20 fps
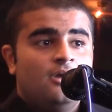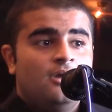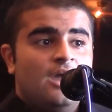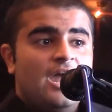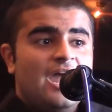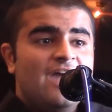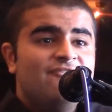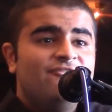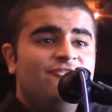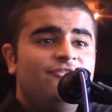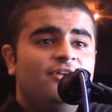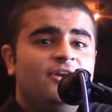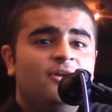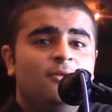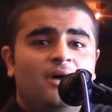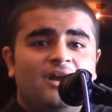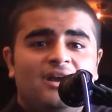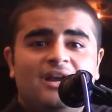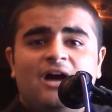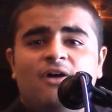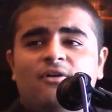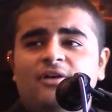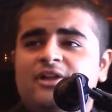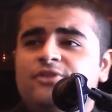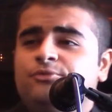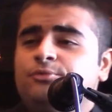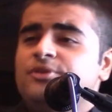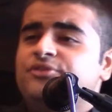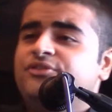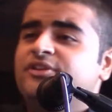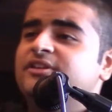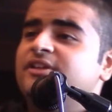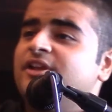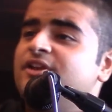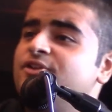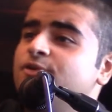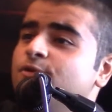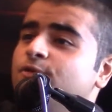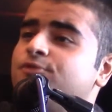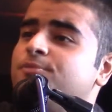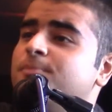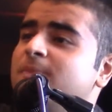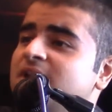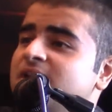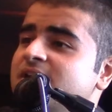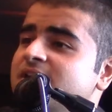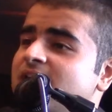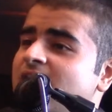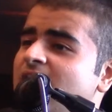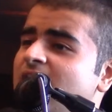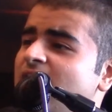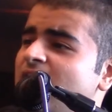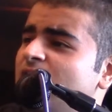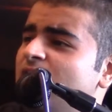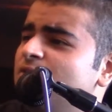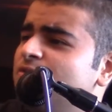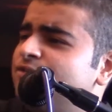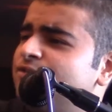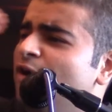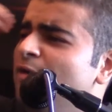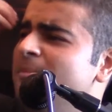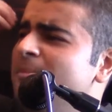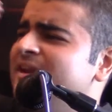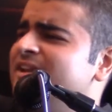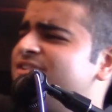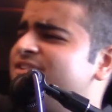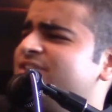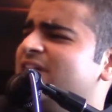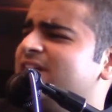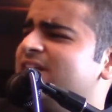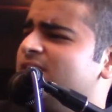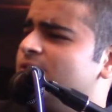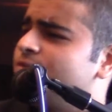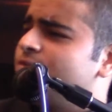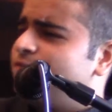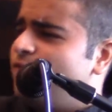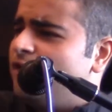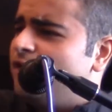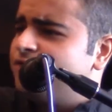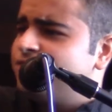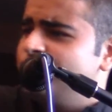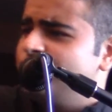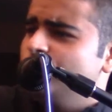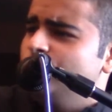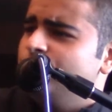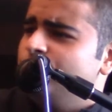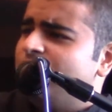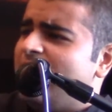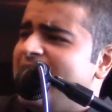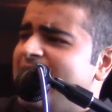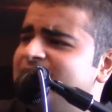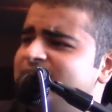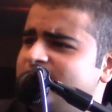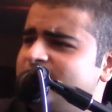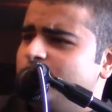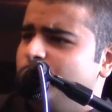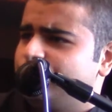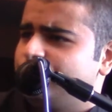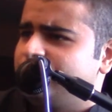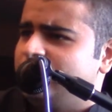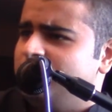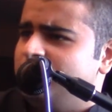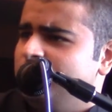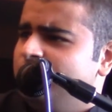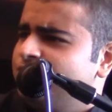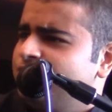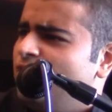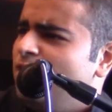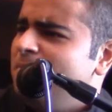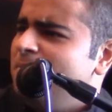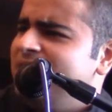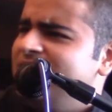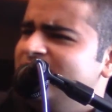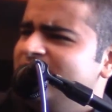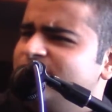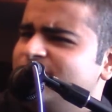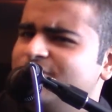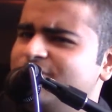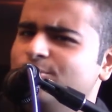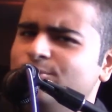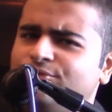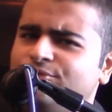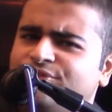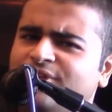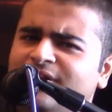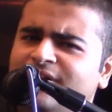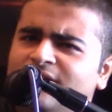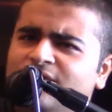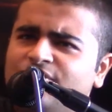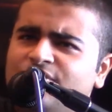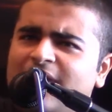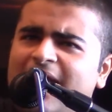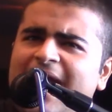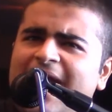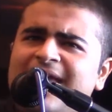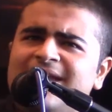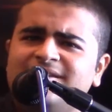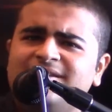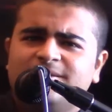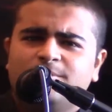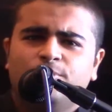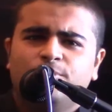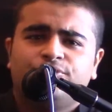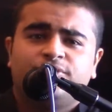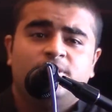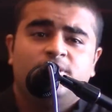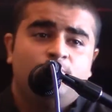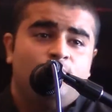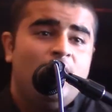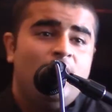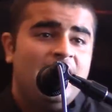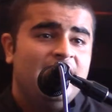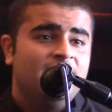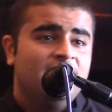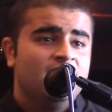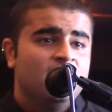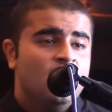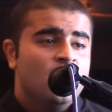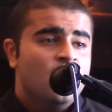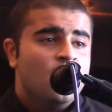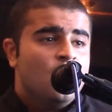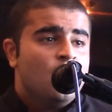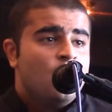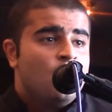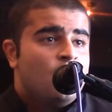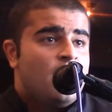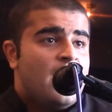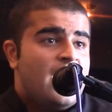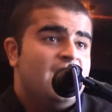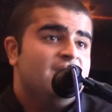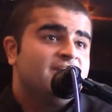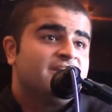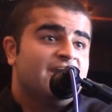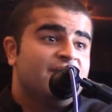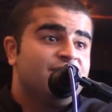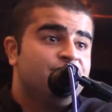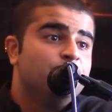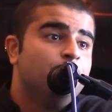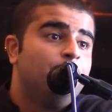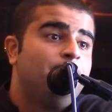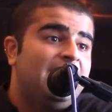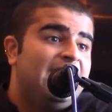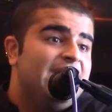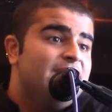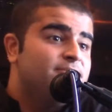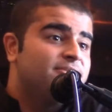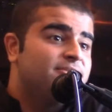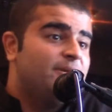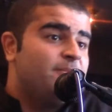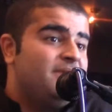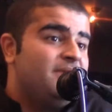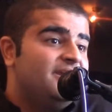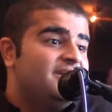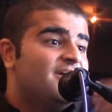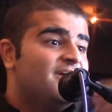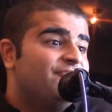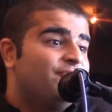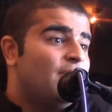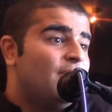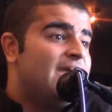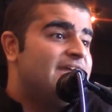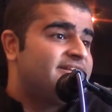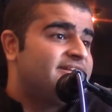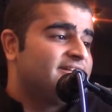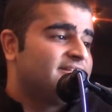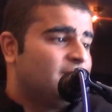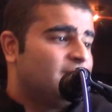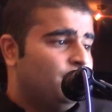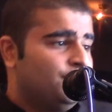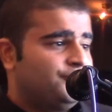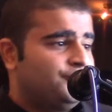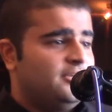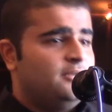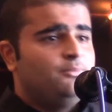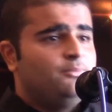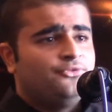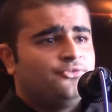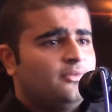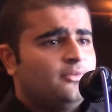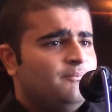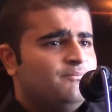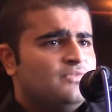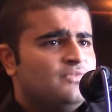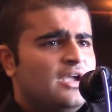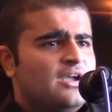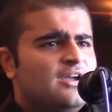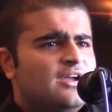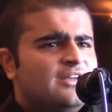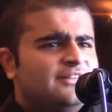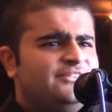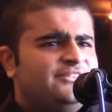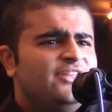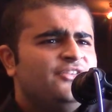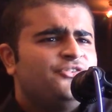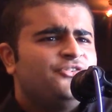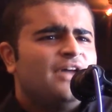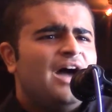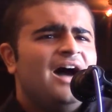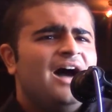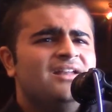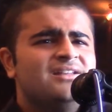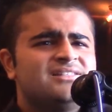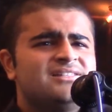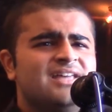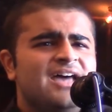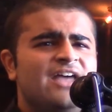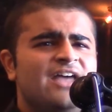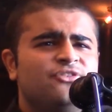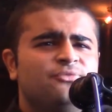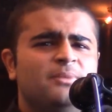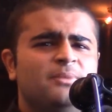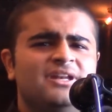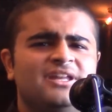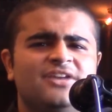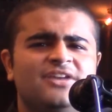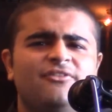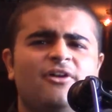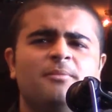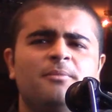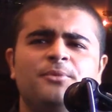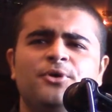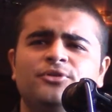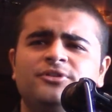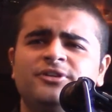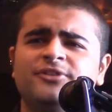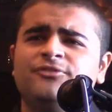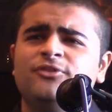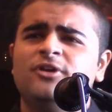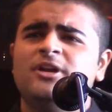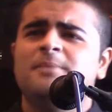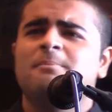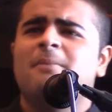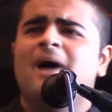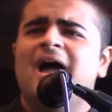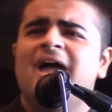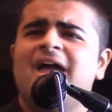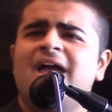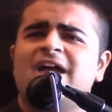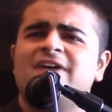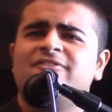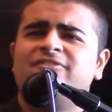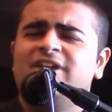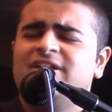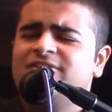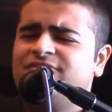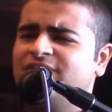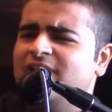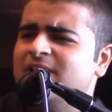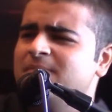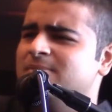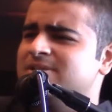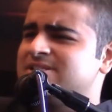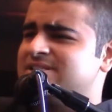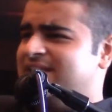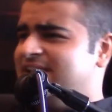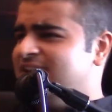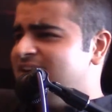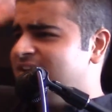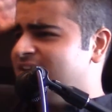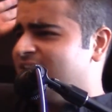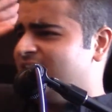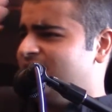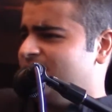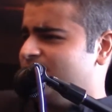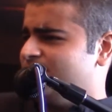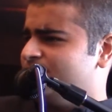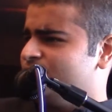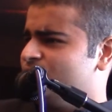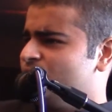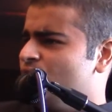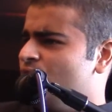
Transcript: Everyone nowadays, we see the news media, so many channels, Fox News, anti-Muslim. So many other news channels, anti-Muslim. Why? And can you blame the media for hating the Muslims? This answer has been given beautifully by a very famous Indian